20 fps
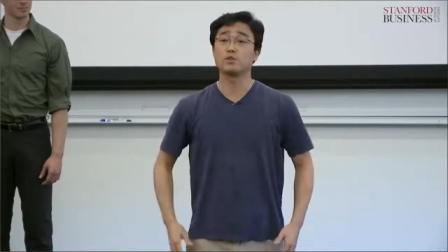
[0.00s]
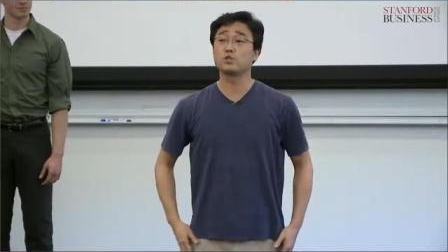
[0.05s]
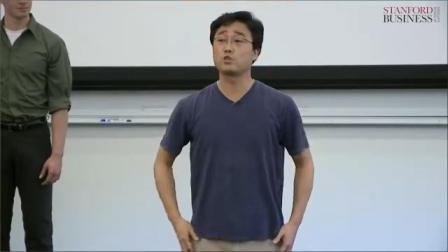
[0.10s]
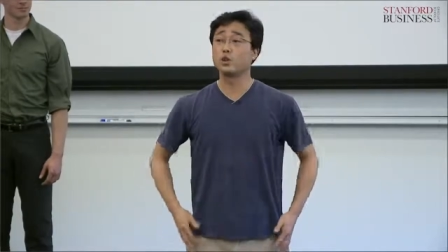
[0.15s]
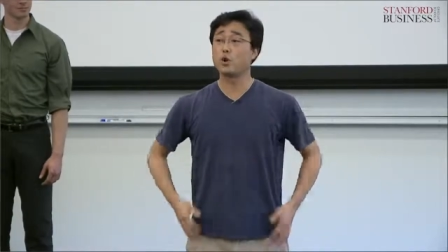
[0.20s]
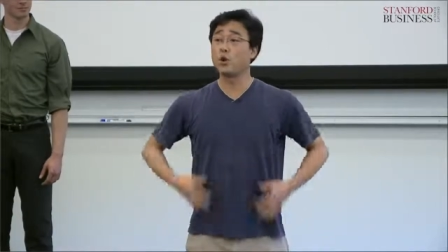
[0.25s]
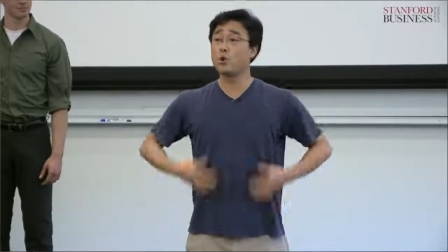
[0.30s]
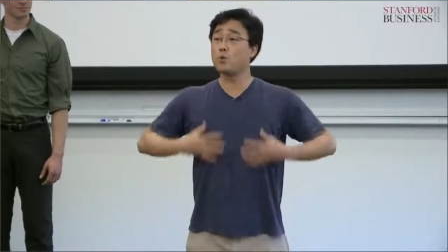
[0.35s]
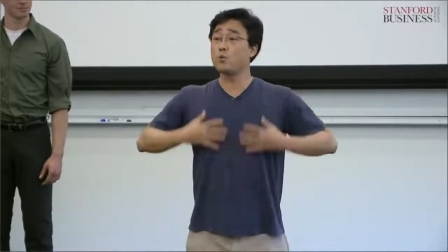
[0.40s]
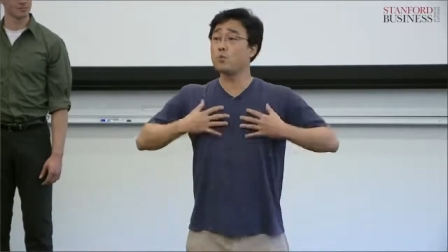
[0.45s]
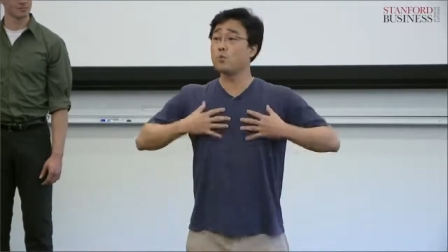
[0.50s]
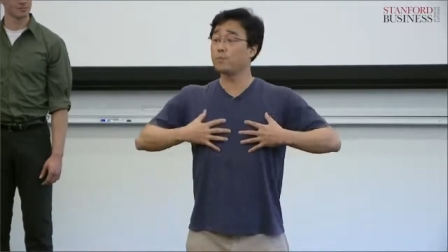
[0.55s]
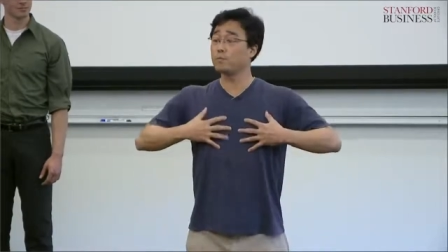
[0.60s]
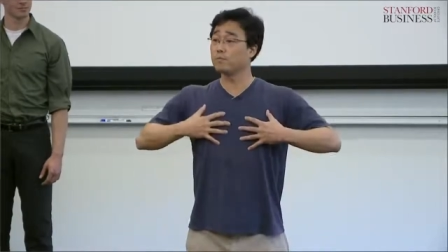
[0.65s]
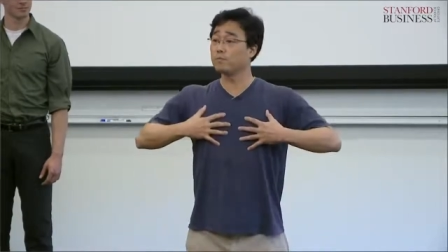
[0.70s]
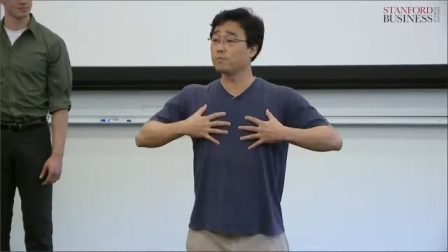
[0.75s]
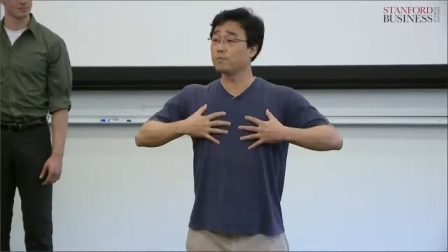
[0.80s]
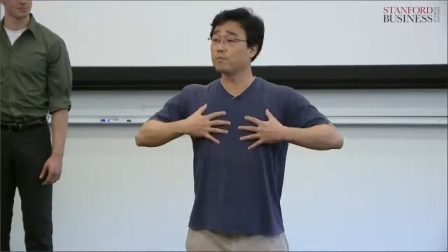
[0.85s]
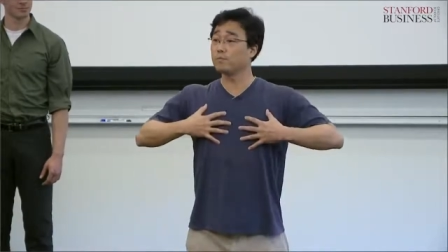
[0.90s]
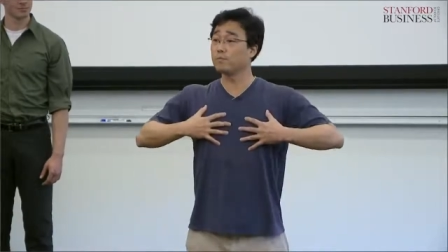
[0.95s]
show,
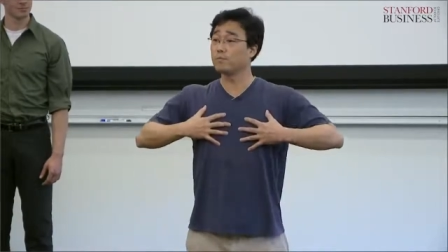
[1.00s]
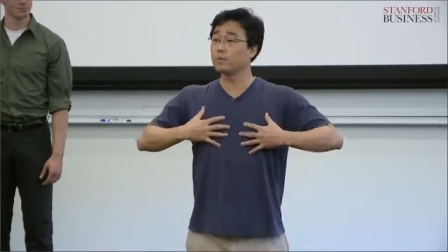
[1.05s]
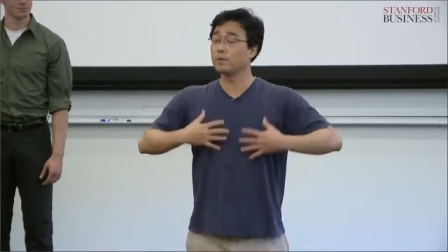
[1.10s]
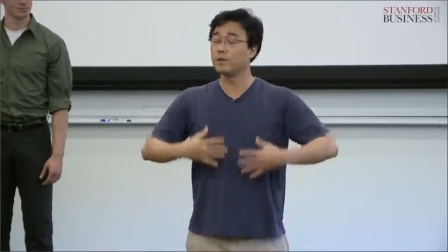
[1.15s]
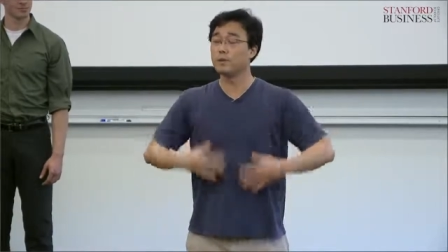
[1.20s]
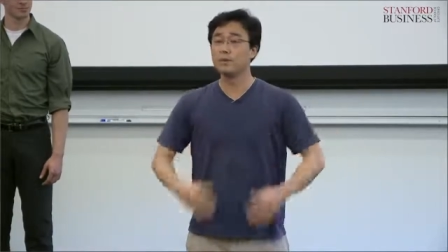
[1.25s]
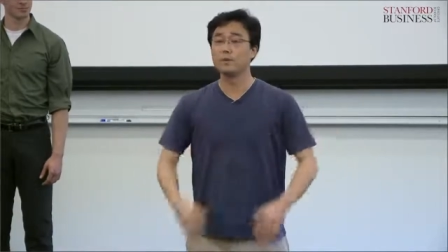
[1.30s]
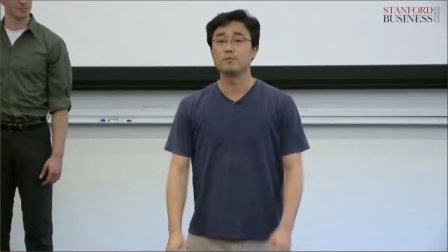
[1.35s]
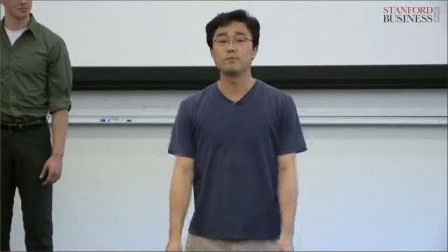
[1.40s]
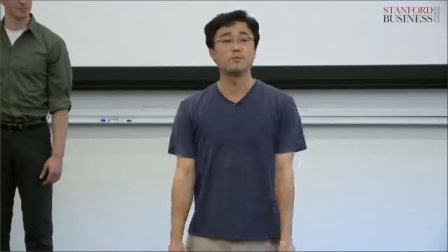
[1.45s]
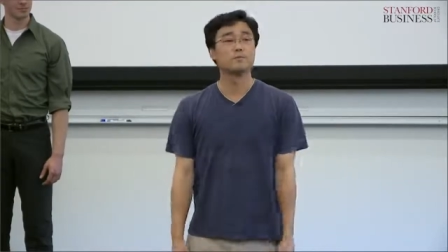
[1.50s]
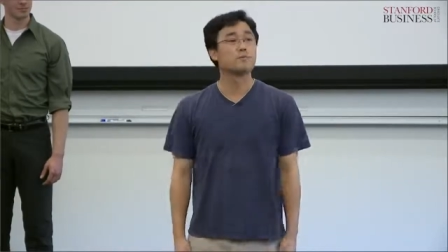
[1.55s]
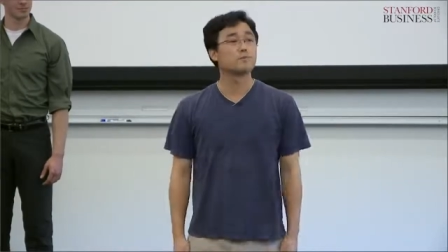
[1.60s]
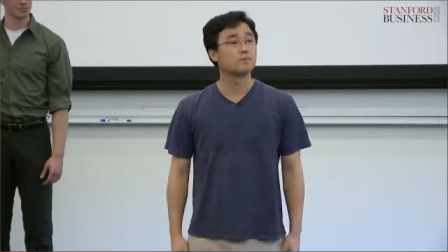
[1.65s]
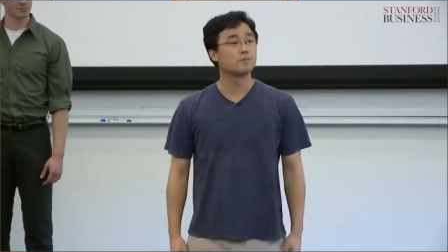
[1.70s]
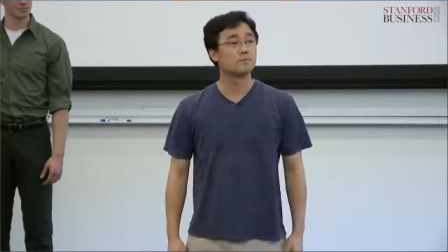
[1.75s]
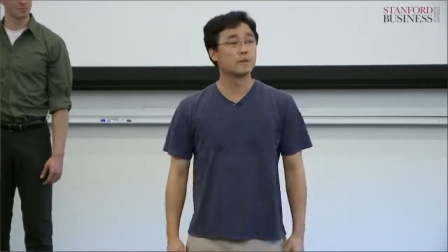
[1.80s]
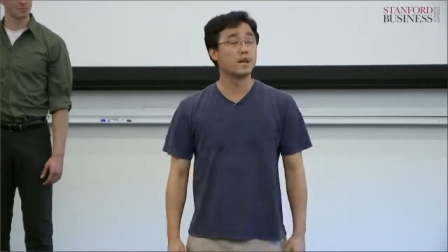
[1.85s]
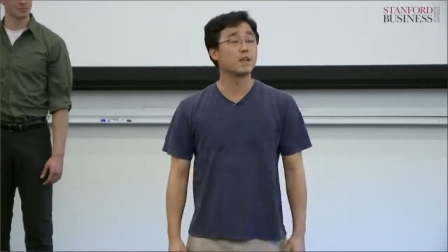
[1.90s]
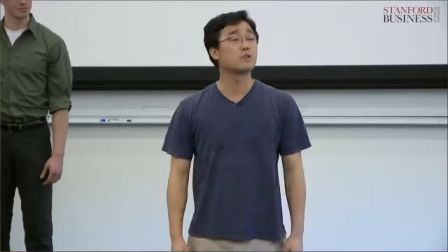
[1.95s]

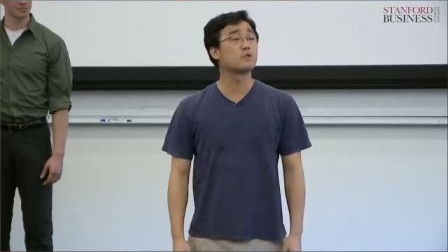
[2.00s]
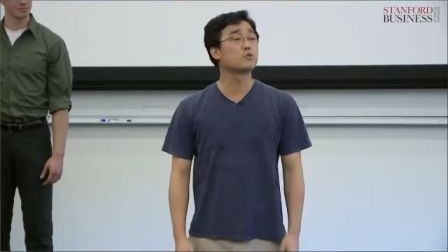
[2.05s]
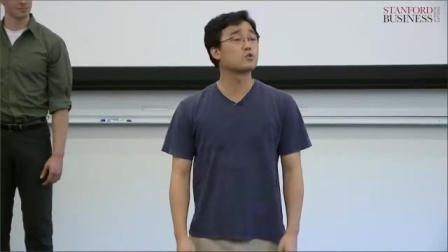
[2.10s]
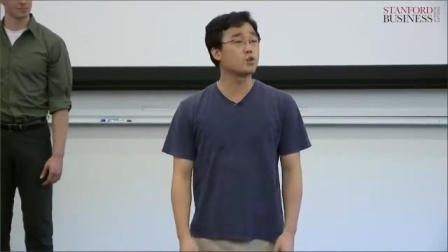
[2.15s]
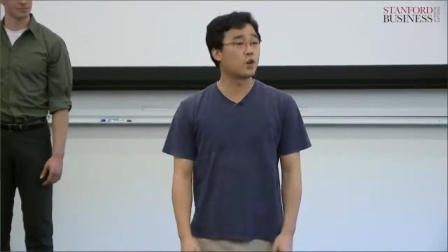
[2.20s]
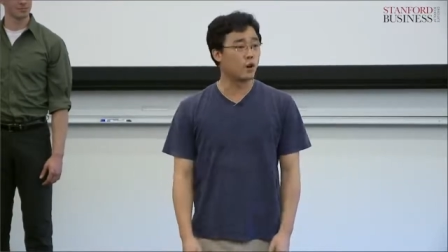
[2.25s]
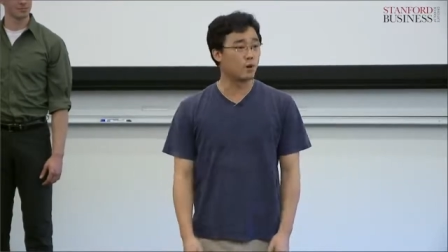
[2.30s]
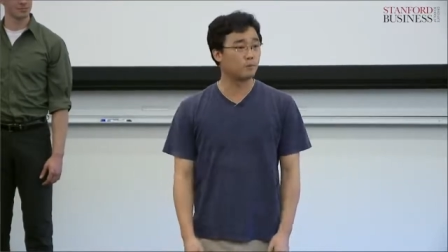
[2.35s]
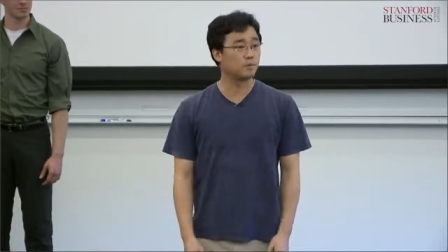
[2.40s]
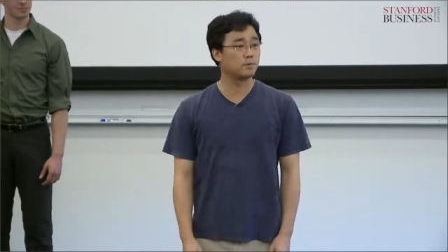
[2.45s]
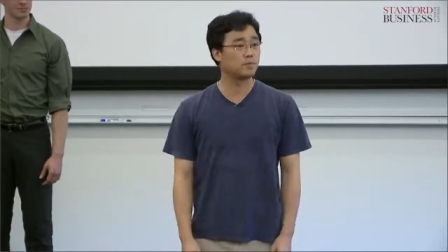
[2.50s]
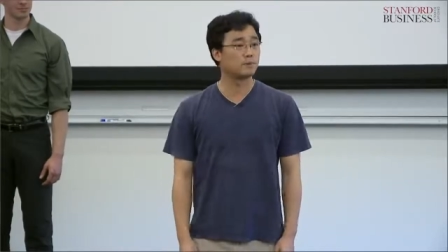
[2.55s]
and the chop.